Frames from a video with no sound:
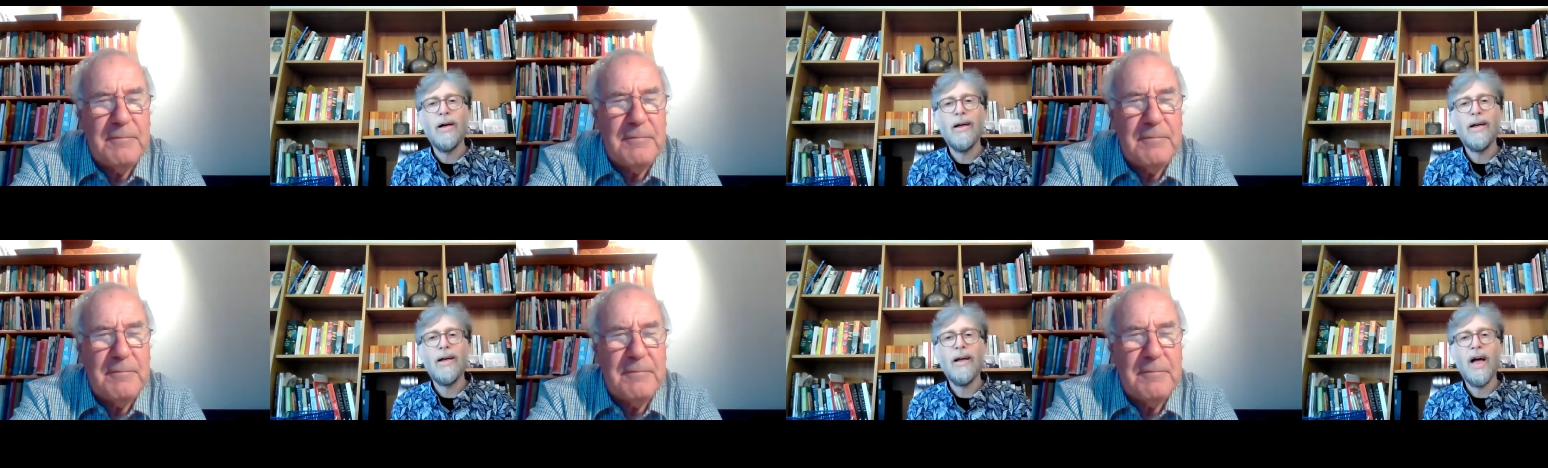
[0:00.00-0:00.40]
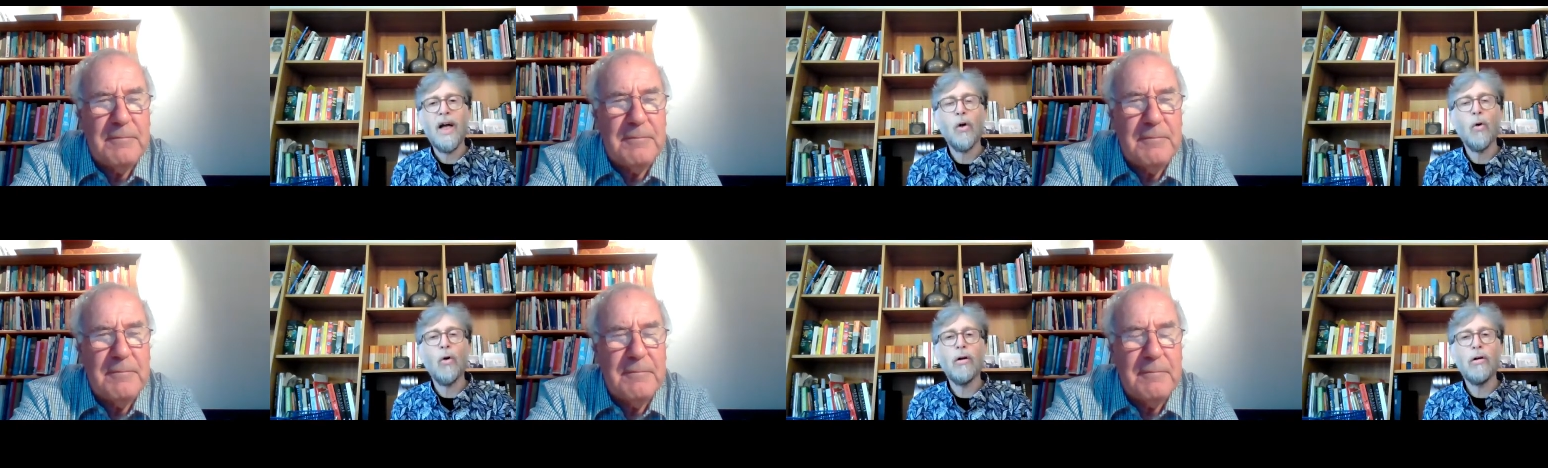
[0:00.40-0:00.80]
Speaker 1: uh,
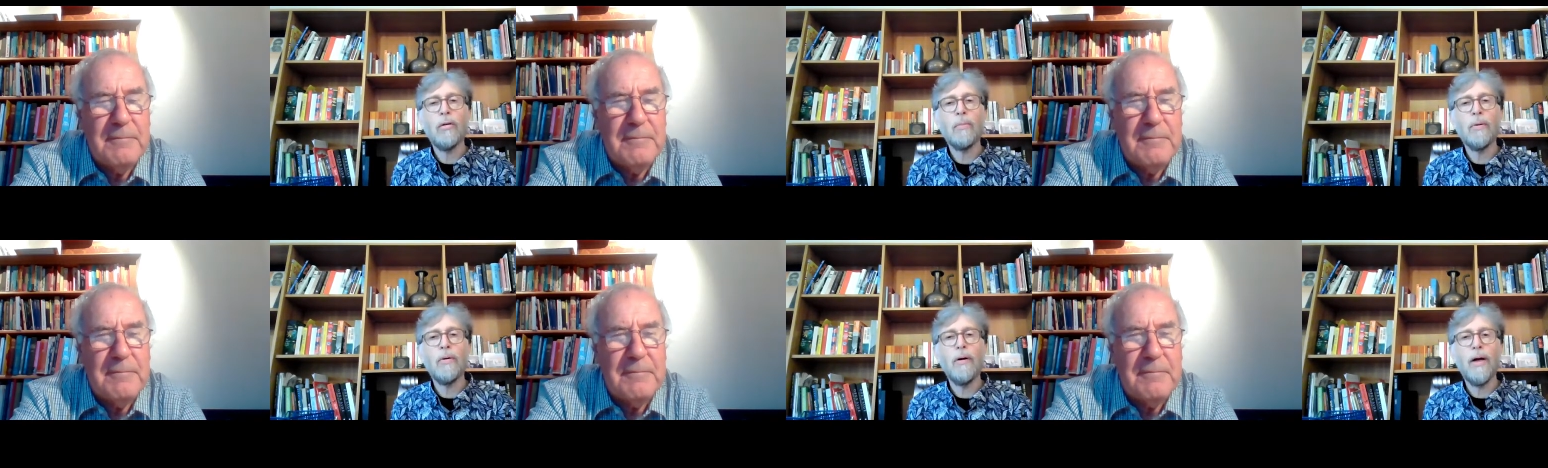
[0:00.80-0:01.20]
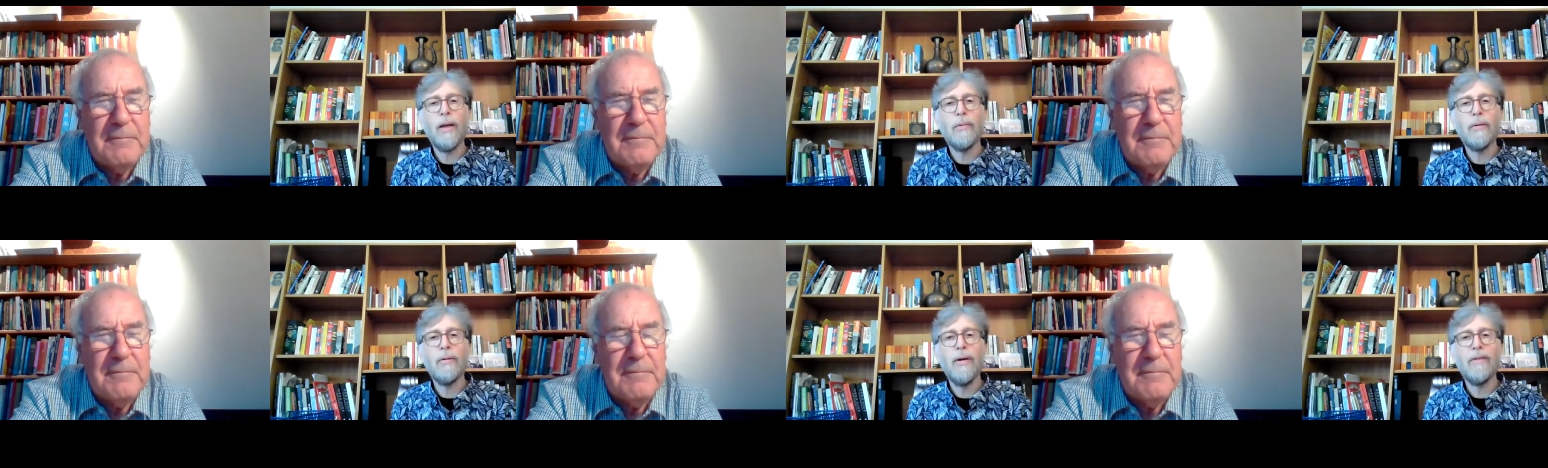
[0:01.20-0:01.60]
an Auden
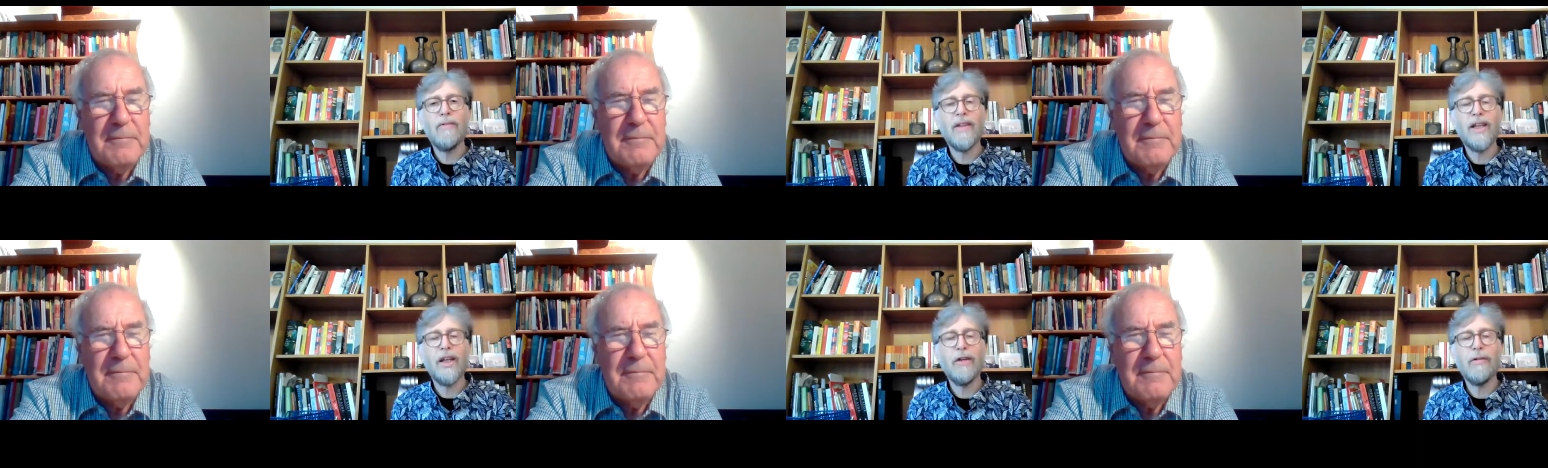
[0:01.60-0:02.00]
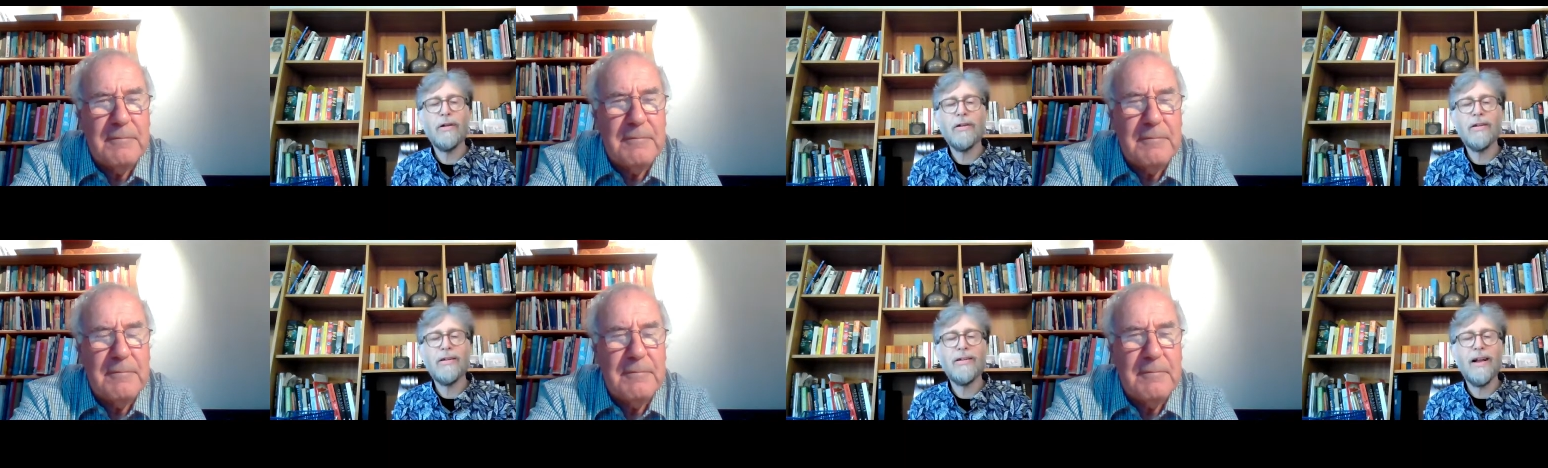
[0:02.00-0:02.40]
poem, O oh, Love the
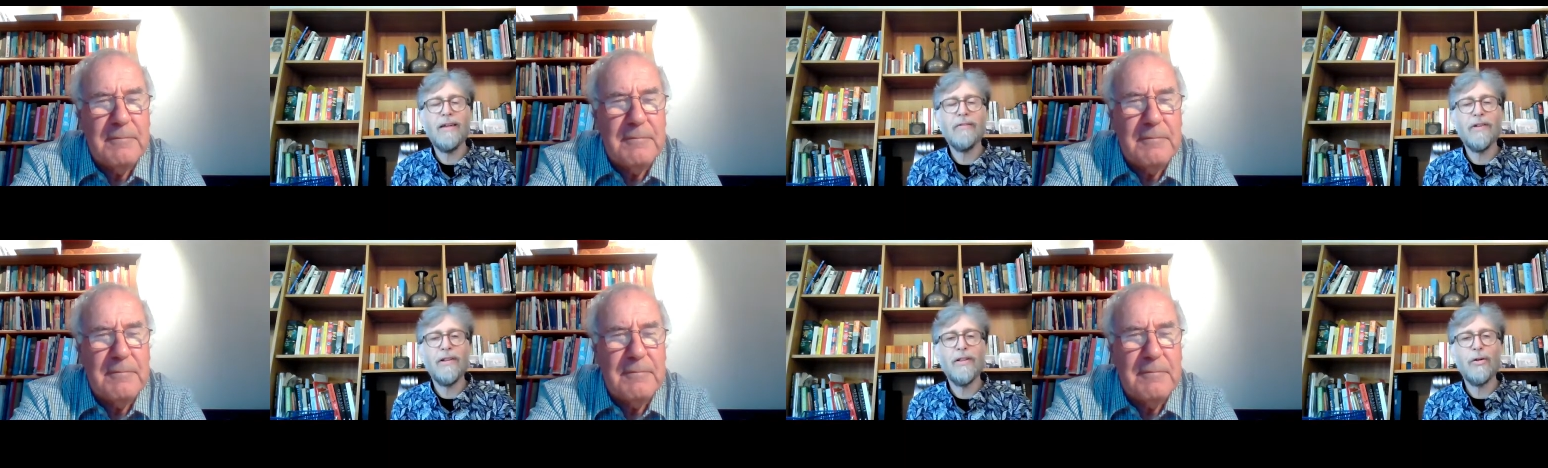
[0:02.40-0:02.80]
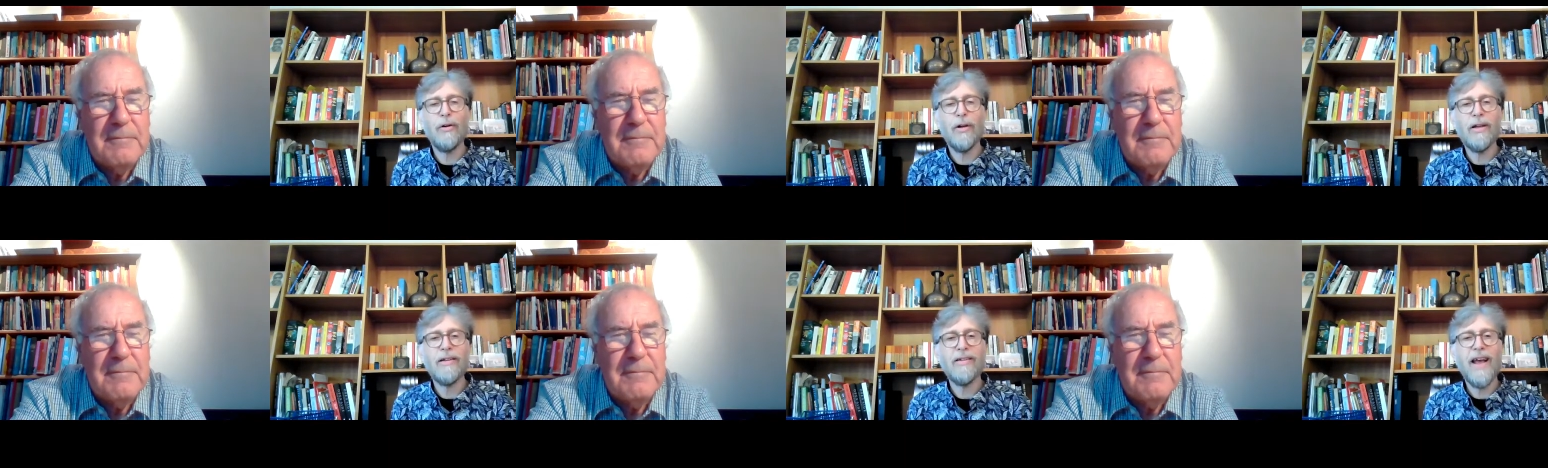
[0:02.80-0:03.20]
Interested Self in
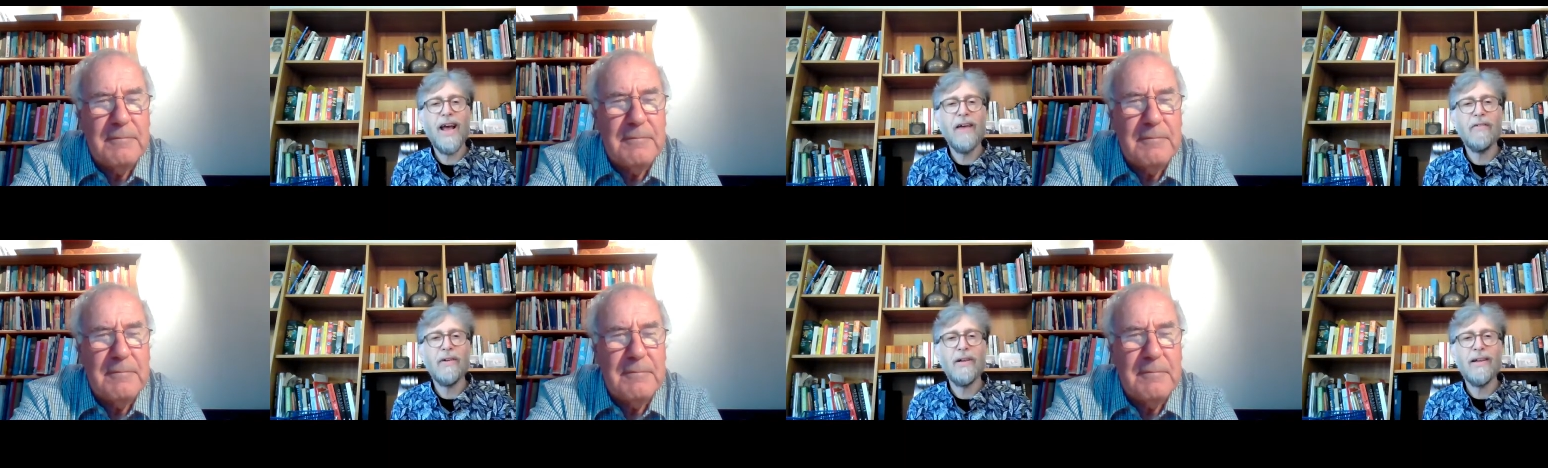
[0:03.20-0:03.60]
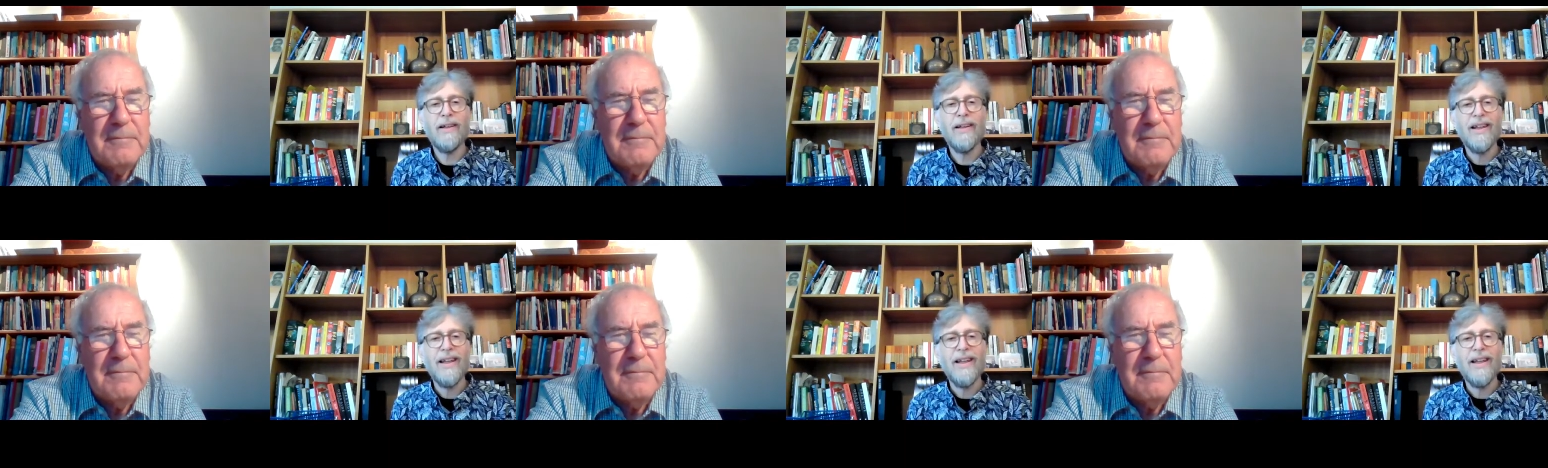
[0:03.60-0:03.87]
Thoughtless Heaven,